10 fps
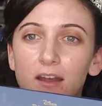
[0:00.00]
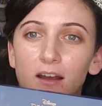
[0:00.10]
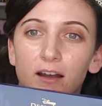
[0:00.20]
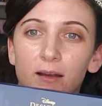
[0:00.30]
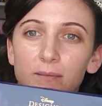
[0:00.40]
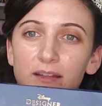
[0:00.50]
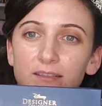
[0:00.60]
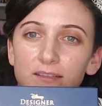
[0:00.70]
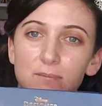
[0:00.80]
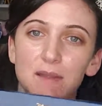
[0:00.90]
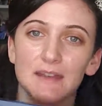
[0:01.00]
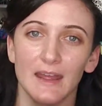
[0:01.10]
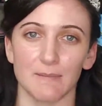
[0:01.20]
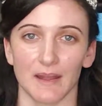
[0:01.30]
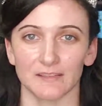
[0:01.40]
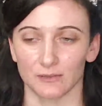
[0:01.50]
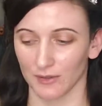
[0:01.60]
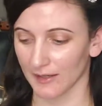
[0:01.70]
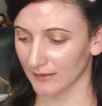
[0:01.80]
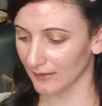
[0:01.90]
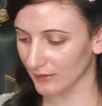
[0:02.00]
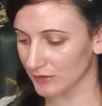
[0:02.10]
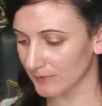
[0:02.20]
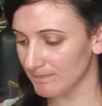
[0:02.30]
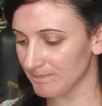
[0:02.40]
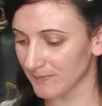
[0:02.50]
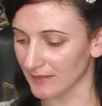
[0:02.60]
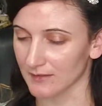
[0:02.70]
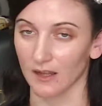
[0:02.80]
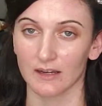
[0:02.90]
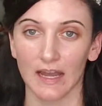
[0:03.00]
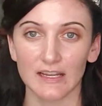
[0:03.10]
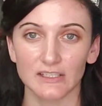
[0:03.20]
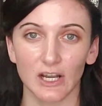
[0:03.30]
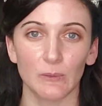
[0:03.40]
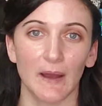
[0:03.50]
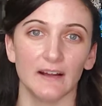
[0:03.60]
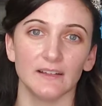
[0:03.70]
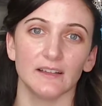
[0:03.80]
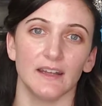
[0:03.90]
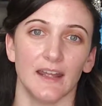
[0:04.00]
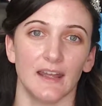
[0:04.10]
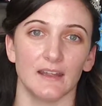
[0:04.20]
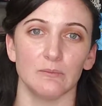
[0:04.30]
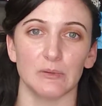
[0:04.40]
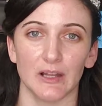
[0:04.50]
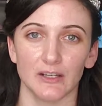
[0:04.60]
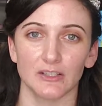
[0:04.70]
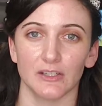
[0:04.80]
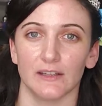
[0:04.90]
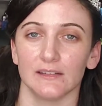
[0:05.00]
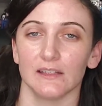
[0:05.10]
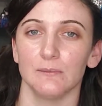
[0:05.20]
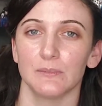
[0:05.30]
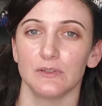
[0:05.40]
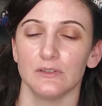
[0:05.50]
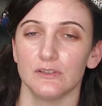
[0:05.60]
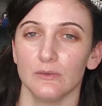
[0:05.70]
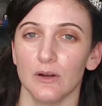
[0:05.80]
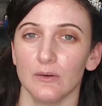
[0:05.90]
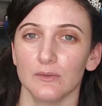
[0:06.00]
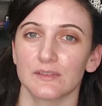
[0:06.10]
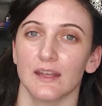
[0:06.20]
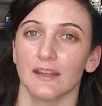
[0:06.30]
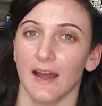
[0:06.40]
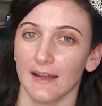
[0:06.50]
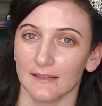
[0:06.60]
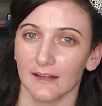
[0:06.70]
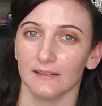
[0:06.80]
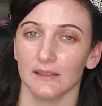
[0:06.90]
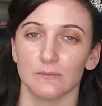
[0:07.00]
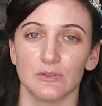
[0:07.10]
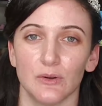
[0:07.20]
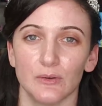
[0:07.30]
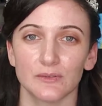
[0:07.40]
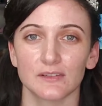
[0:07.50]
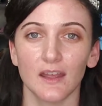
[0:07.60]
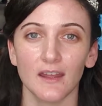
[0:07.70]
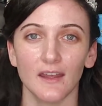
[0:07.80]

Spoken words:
It's the Midnight Masquerade collection. It's got an eyeshadow palette and blush and lip duos and highlight and lip duos.